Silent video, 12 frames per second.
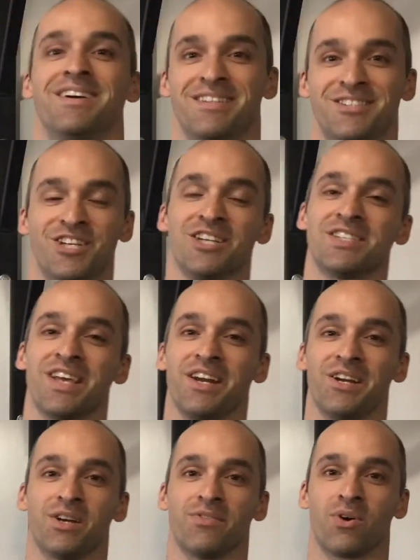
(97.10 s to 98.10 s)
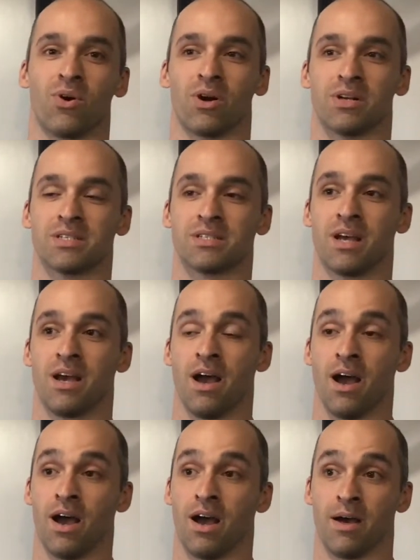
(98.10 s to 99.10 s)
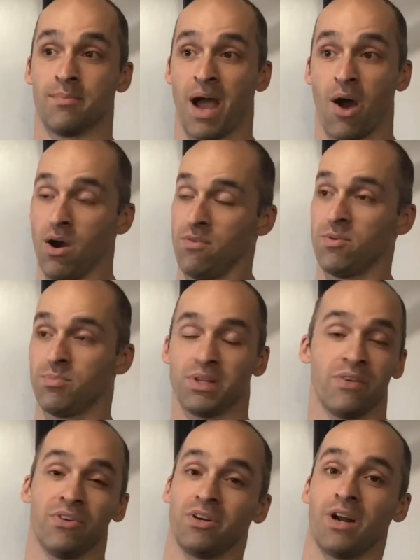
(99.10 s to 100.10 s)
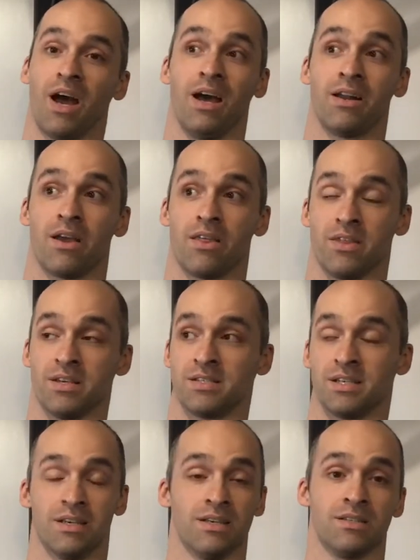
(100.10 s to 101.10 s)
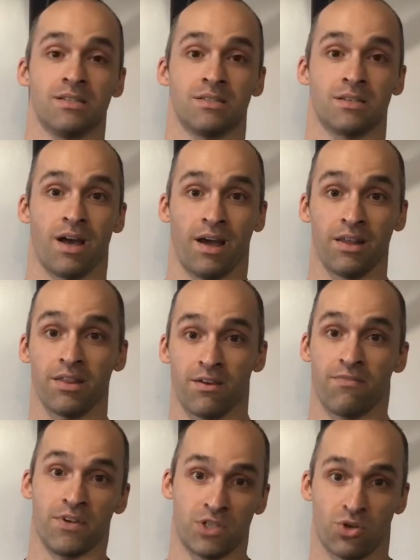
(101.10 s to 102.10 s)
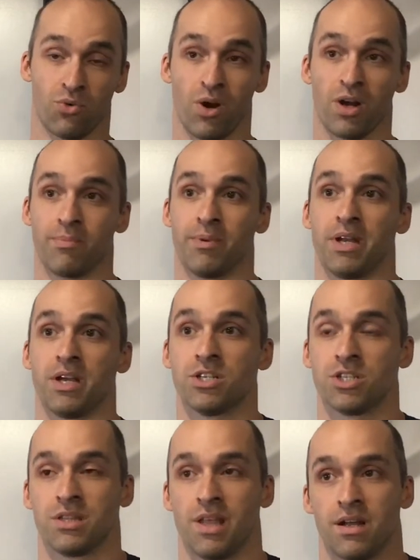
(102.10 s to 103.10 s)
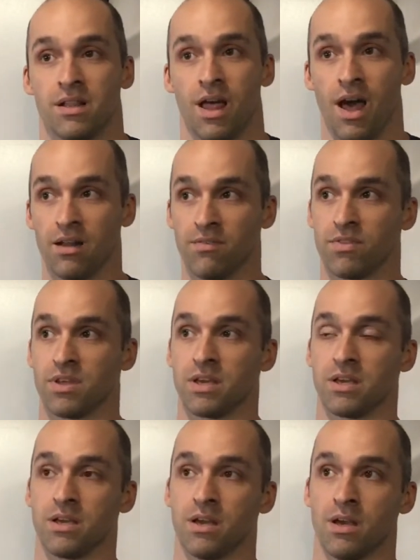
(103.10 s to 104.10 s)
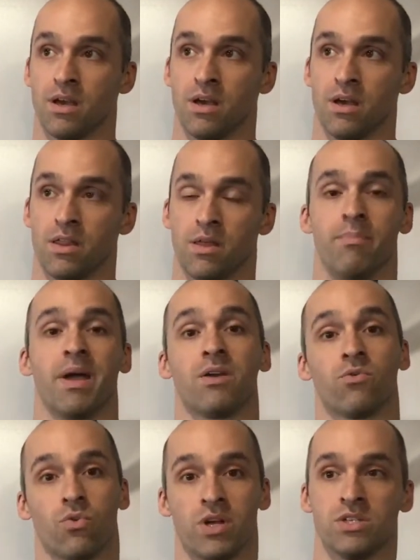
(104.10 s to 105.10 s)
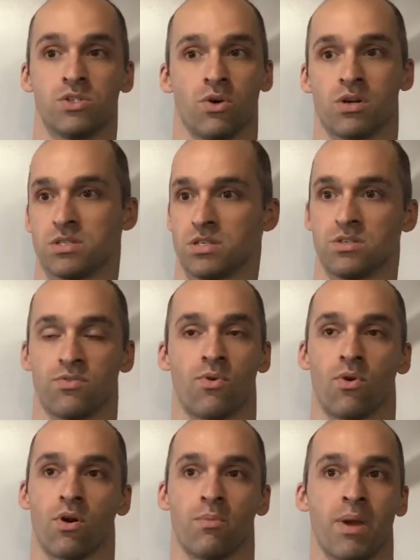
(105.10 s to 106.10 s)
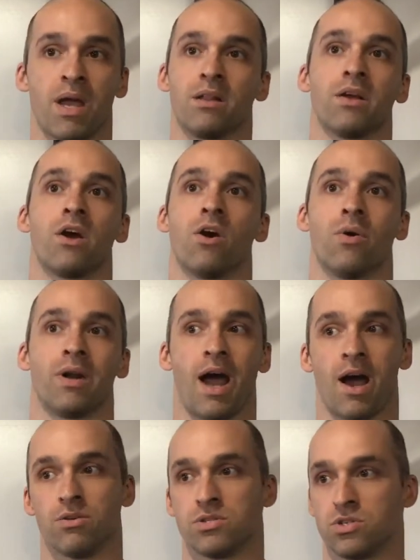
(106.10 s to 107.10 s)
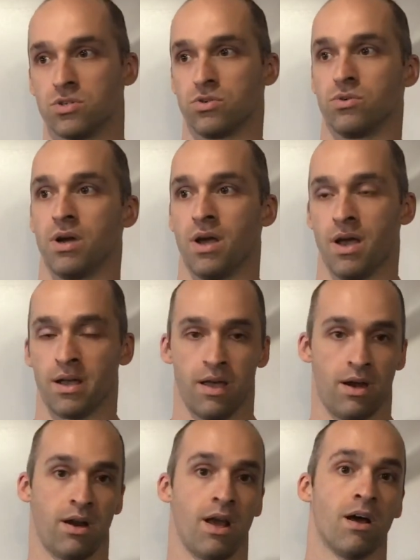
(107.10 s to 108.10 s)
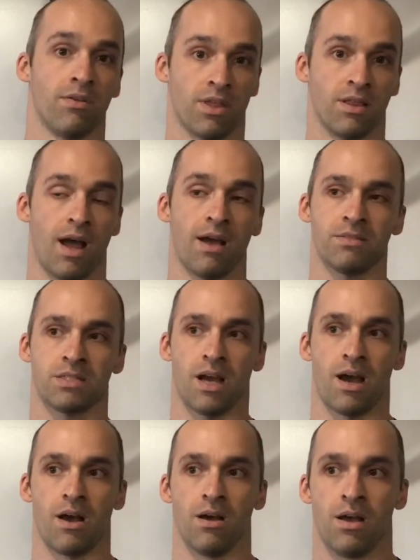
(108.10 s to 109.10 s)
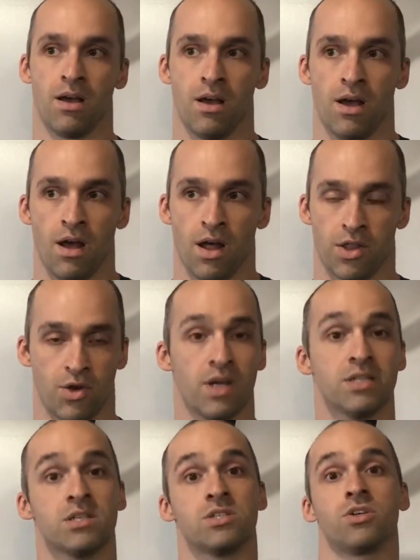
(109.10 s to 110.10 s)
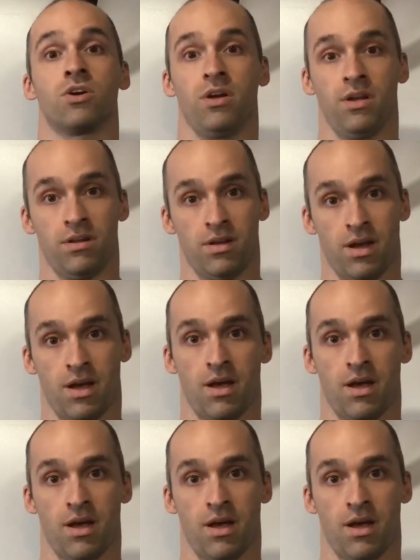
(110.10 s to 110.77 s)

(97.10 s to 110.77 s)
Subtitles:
Just kidding, of course. However, believe it or not, this is kind of the official recommendation that a lot of the main resources for paleo and how to get on a healthy lifestyle, there is a certain